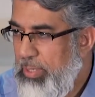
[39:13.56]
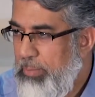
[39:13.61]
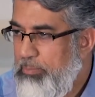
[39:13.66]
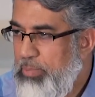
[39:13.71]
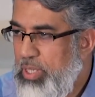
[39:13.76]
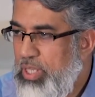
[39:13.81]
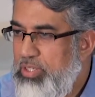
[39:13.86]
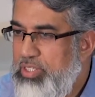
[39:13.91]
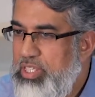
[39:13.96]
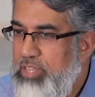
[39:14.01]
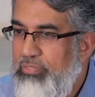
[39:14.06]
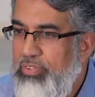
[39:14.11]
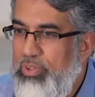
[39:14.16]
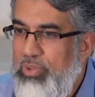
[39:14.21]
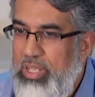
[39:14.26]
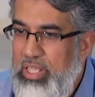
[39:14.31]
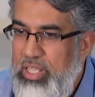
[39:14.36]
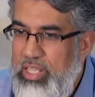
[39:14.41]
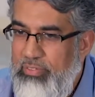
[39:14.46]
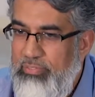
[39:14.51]
Because if you
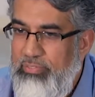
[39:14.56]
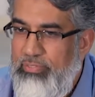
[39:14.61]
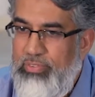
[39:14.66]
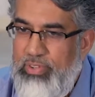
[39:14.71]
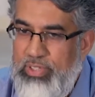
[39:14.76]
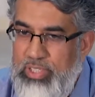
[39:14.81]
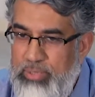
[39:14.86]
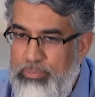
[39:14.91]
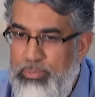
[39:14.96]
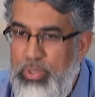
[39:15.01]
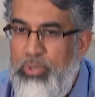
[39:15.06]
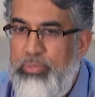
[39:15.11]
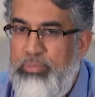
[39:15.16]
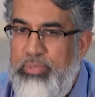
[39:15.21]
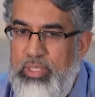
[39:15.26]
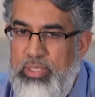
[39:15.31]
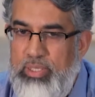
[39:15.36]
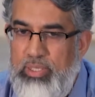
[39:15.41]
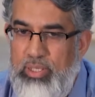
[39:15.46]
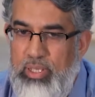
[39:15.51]
live for the
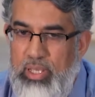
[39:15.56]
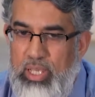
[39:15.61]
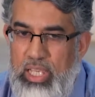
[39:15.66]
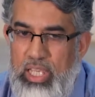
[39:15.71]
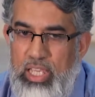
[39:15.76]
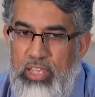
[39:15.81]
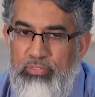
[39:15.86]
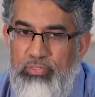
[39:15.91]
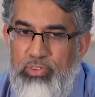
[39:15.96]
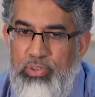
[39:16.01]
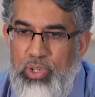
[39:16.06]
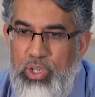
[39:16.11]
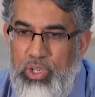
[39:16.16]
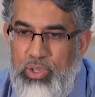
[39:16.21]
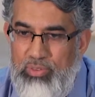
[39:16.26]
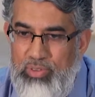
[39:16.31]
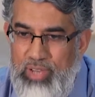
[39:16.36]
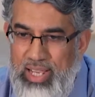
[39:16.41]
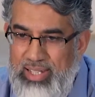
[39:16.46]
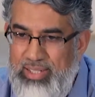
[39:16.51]
moment, if you
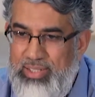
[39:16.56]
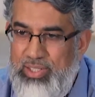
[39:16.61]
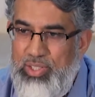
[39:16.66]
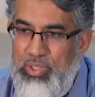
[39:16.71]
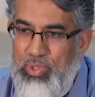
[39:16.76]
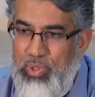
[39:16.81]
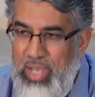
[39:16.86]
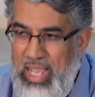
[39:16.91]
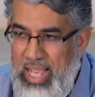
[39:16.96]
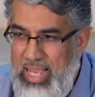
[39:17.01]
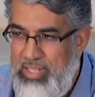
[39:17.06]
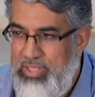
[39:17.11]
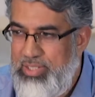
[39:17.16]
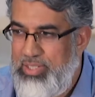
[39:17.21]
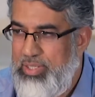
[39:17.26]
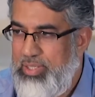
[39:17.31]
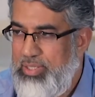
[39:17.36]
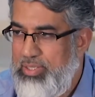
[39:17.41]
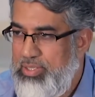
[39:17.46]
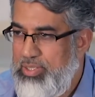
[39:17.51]
correct your
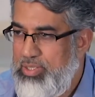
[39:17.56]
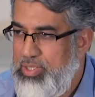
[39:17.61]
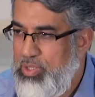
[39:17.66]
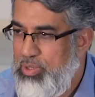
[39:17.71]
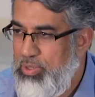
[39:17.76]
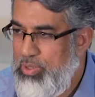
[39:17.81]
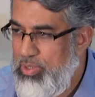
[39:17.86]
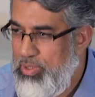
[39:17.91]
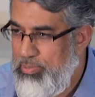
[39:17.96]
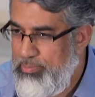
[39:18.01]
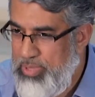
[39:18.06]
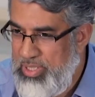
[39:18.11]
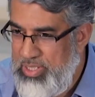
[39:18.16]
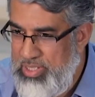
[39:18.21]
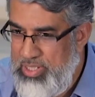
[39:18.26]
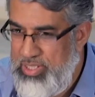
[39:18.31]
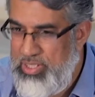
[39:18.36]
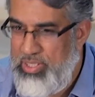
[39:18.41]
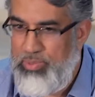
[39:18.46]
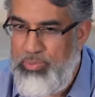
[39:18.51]
actions, your
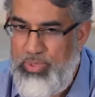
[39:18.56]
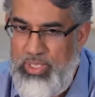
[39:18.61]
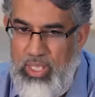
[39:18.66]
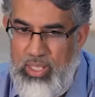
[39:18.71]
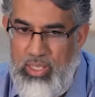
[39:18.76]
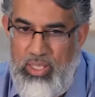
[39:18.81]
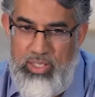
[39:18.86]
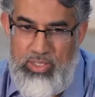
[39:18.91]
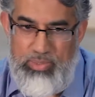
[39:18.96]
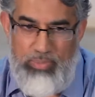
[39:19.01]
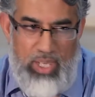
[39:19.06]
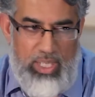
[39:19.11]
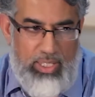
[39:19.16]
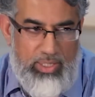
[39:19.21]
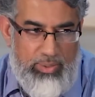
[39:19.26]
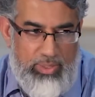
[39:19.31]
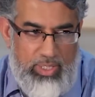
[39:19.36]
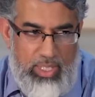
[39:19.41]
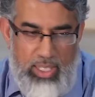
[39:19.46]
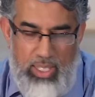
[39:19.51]
position with Allah
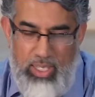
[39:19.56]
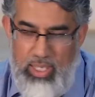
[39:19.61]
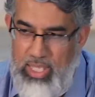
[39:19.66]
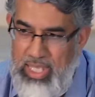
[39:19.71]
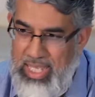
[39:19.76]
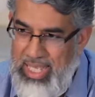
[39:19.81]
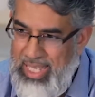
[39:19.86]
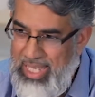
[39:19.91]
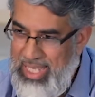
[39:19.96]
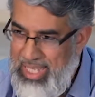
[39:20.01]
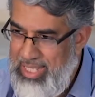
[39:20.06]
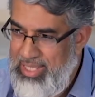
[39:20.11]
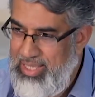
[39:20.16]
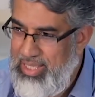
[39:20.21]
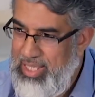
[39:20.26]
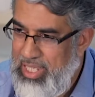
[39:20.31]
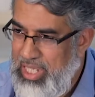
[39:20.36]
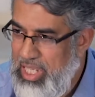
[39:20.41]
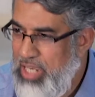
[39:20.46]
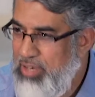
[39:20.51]
subhanahu wa ta'ala in
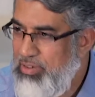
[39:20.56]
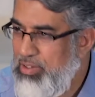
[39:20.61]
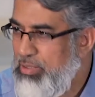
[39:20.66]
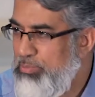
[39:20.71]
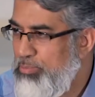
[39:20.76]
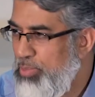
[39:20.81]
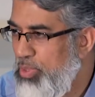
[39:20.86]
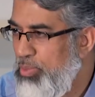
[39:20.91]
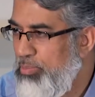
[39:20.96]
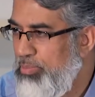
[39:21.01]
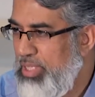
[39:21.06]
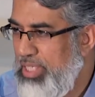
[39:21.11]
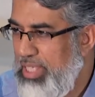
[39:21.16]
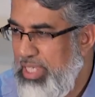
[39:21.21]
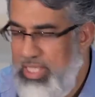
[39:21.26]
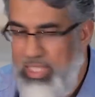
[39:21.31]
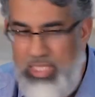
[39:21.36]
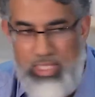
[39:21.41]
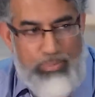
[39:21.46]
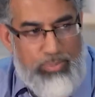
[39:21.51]
the current moment,
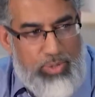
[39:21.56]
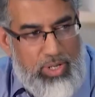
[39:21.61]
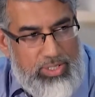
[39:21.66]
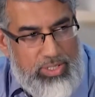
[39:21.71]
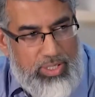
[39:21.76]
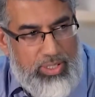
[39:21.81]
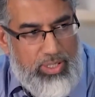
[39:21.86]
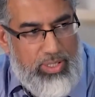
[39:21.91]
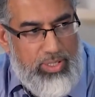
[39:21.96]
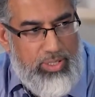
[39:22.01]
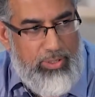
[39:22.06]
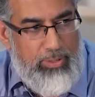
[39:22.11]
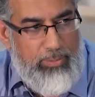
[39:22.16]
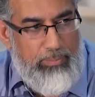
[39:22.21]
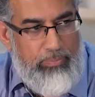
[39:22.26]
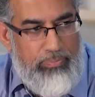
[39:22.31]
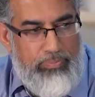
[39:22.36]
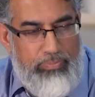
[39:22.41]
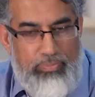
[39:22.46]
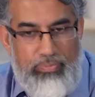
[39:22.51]
in the present,
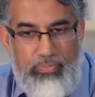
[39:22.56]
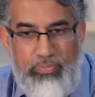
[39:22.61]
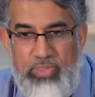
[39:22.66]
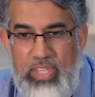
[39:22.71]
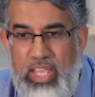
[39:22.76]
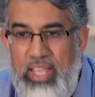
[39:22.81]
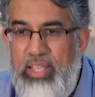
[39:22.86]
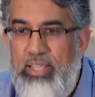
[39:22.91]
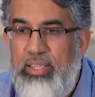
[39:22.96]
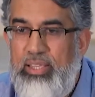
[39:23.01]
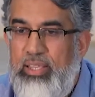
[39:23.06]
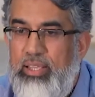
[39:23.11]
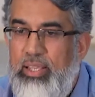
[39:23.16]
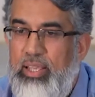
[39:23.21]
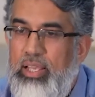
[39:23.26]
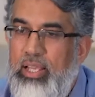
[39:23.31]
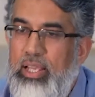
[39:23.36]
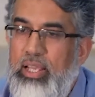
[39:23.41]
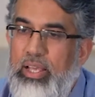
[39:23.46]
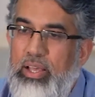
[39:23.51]
then
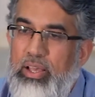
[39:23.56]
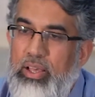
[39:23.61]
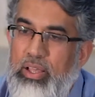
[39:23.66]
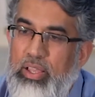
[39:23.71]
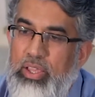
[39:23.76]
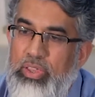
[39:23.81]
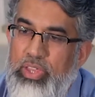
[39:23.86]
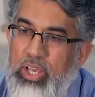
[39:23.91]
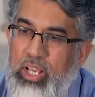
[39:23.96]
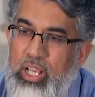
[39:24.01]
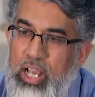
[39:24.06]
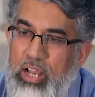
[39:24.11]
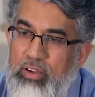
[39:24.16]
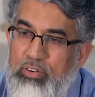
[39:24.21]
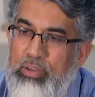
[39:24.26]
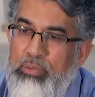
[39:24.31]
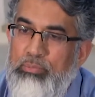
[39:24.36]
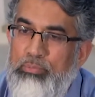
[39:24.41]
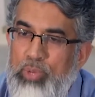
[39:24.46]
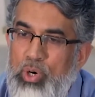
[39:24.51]
the
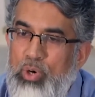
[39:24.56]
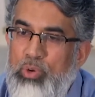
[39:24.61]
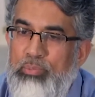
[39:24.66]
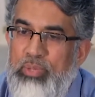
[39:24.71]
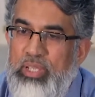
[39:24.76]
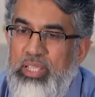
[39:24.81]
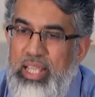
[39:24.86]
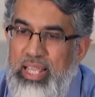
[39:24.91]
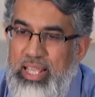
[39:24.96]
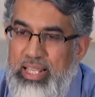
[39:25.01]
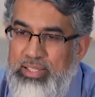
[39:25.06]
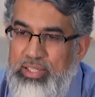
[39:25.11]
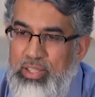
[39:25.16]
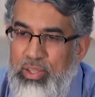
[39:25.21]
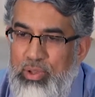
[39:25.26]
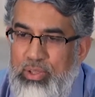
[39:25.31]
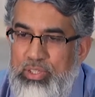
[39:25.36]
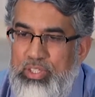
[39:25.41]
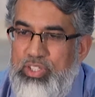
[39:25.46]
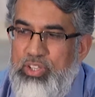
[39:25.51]
current moment is
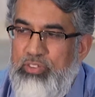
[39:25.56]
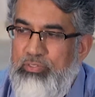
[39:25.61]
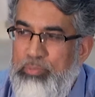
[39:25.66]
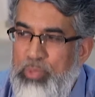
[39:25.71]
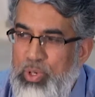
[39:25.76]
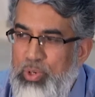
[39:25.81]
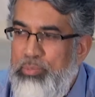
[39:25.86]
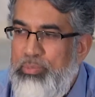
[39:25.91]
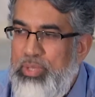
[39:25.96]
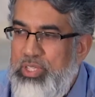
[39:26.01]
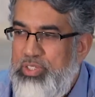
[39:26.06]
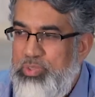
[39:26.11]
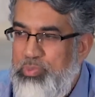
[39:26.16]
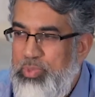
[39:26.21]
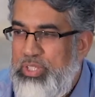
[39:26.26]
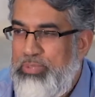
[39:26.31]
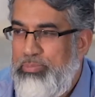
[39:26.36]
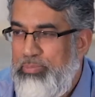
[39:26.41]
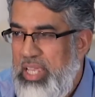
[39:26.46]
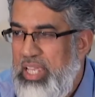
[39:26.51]
lots of moments
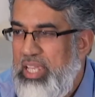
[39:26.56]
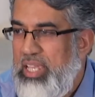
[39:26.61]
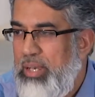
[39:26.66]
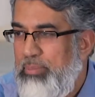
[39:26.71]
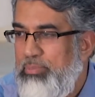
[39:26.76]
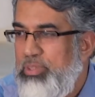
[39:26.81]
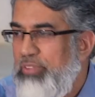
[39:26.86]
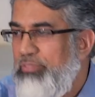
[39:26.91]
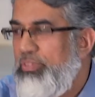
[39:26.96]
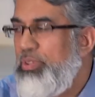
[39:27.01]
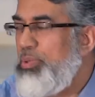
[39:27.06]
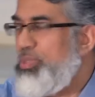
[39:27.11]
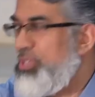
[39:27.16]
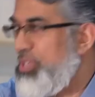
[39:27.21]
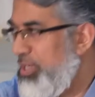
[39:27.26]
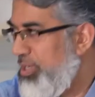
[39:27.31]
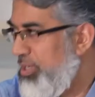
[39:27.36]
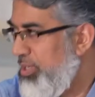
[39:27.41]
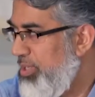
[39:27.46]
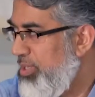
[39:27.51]
which make up the future.